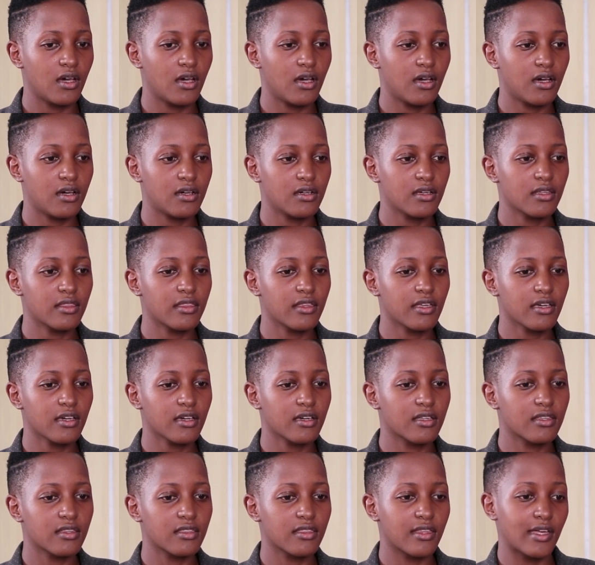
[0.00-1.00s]
Uh, I
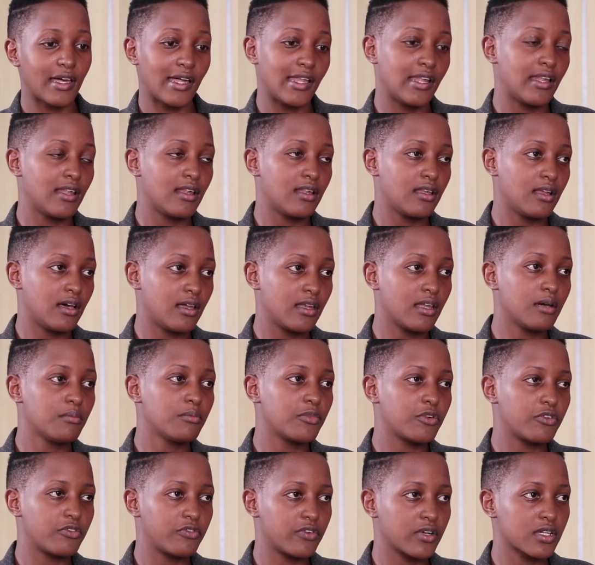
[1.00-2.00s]
think there are a
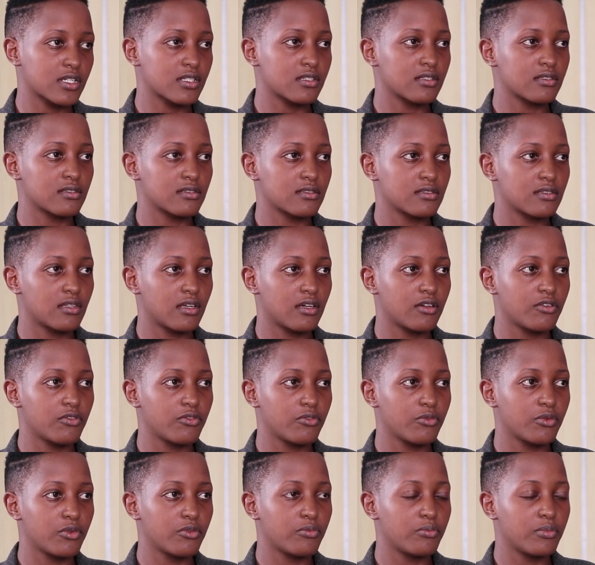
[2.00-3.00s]
number of factors that
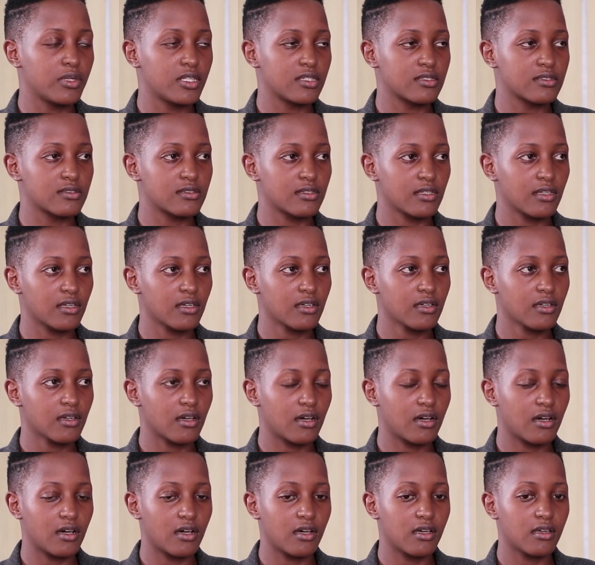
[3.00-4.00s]
we've been seeing
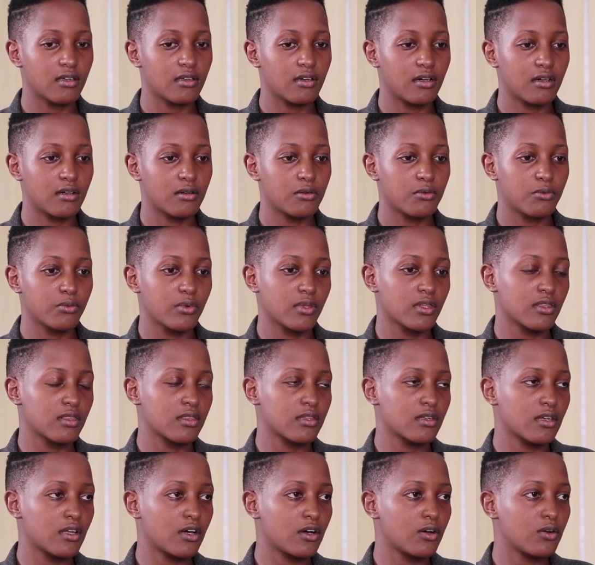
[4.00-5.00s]
uh, uh, with
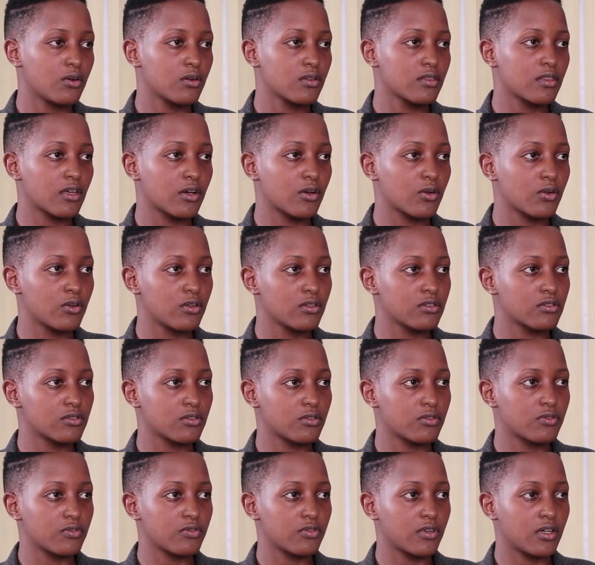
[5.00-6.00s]
now the close
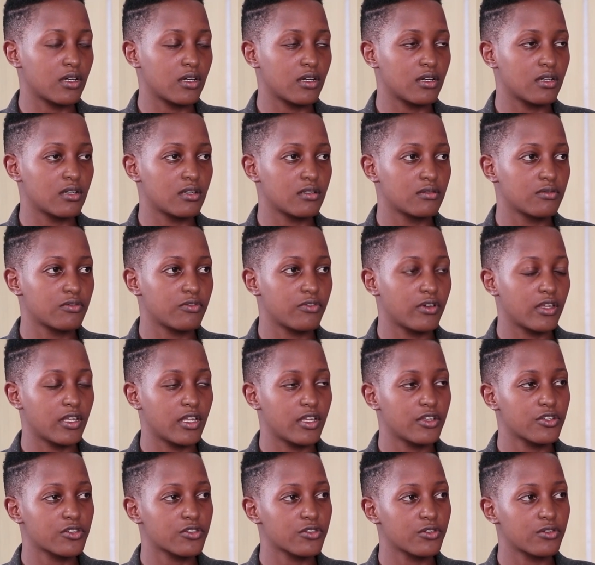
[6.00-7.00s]
of uh,
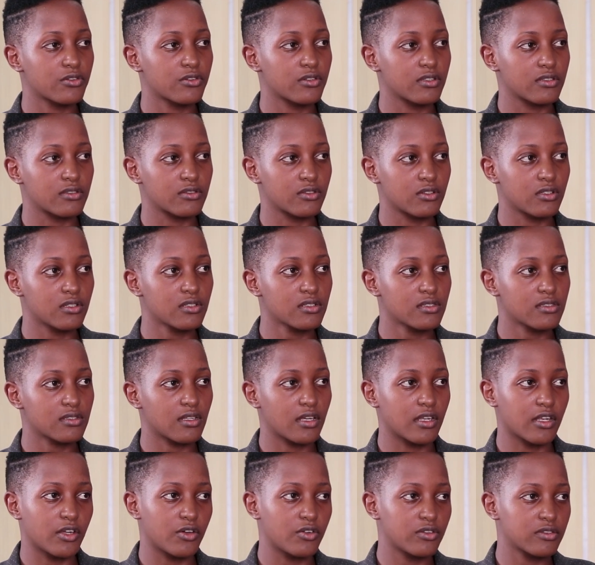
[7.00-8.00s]
financial results
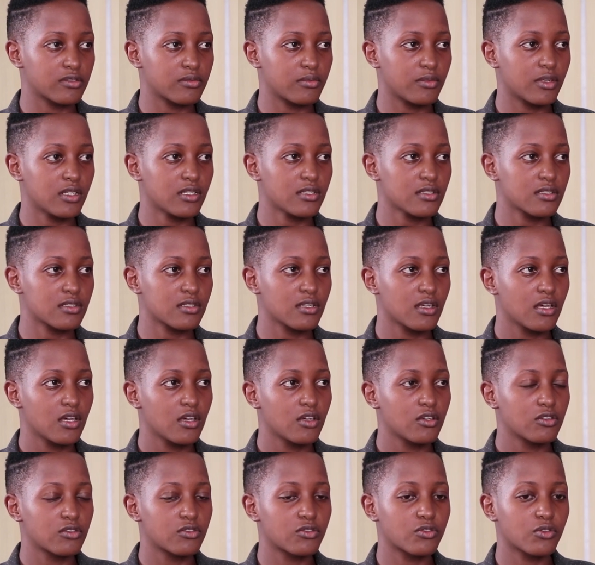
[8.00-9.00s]
announcement. Yeah.
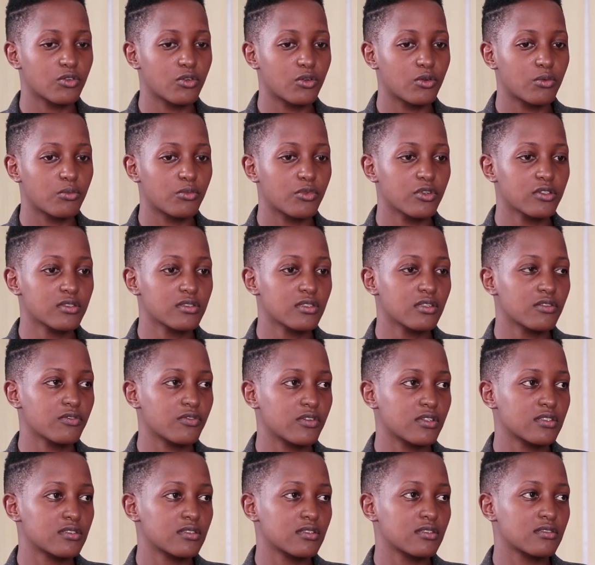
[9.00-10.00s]
So most
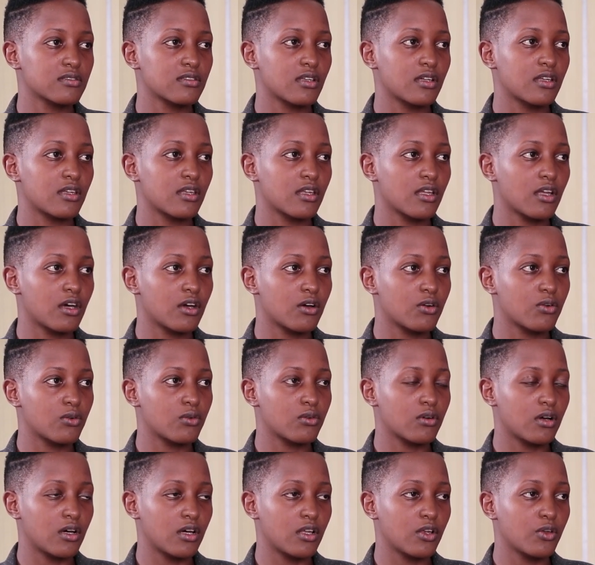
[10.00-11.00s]
investors are now
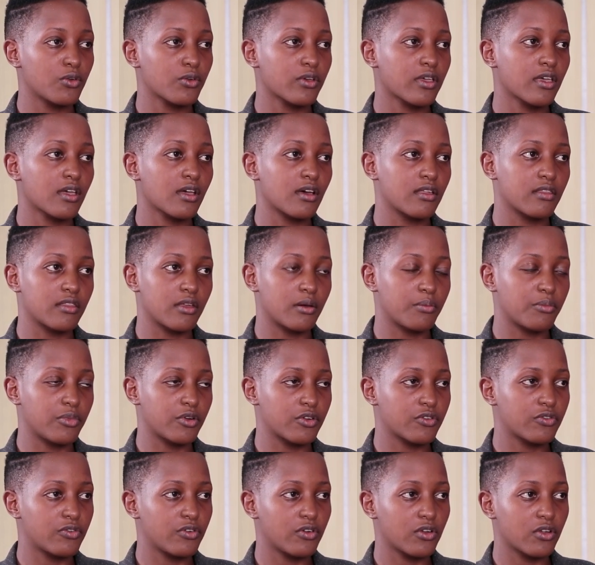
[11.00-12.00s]
uh, looking at their
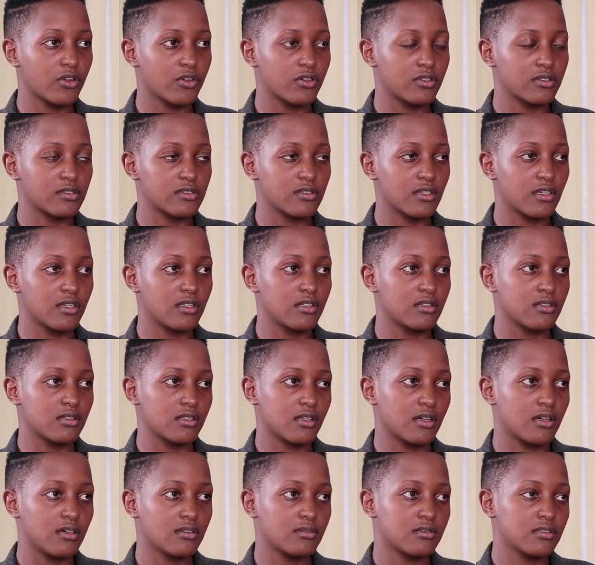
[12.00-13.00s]
portfolios and
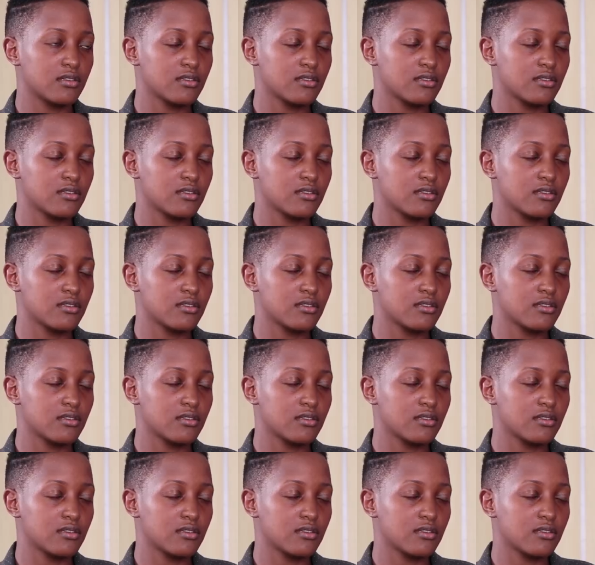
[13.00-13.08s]
uh,